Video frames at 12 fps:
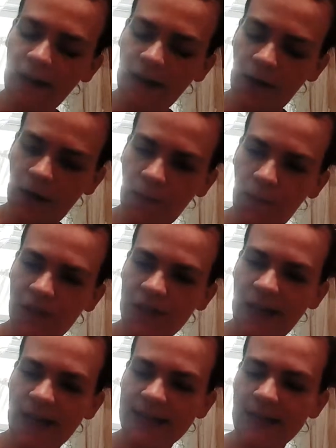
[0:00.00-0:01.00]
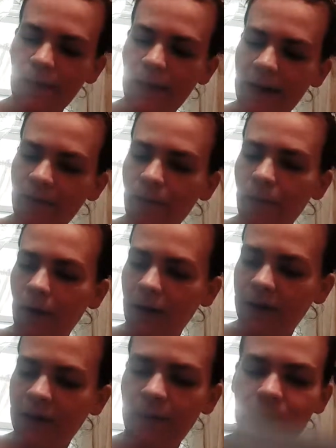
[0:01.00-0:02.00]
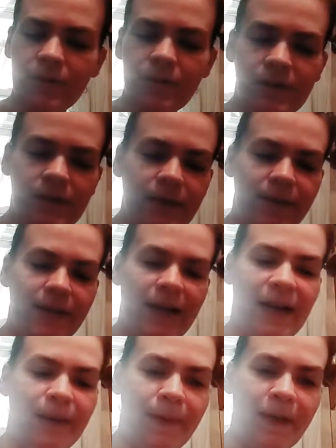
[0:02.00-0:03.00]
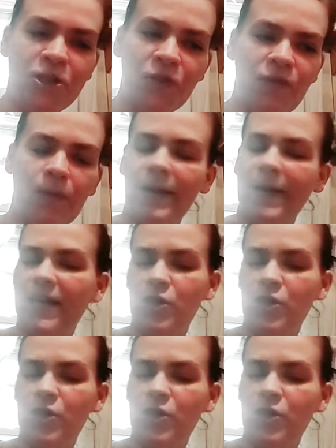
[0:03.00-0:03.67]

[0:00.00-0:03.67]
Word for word: I kind of wish they had some like from clips that had a picture from